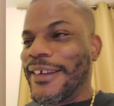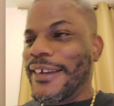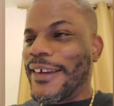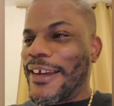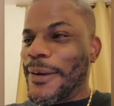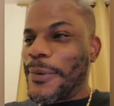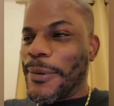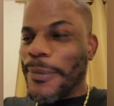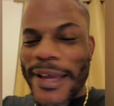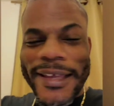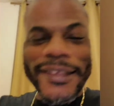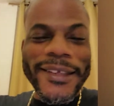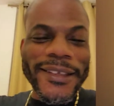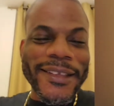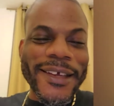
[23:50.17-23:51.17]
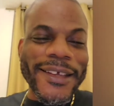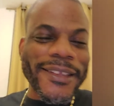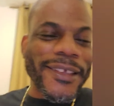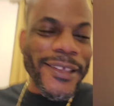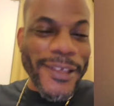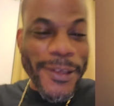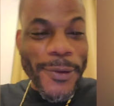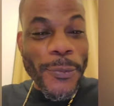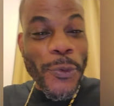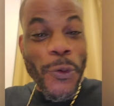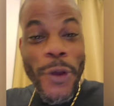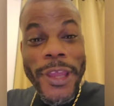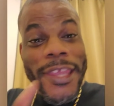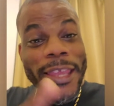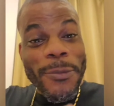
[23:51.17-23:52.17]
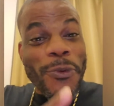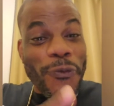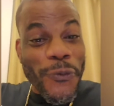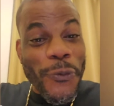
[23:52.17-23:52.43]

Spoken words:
I might think that I'm going to eat my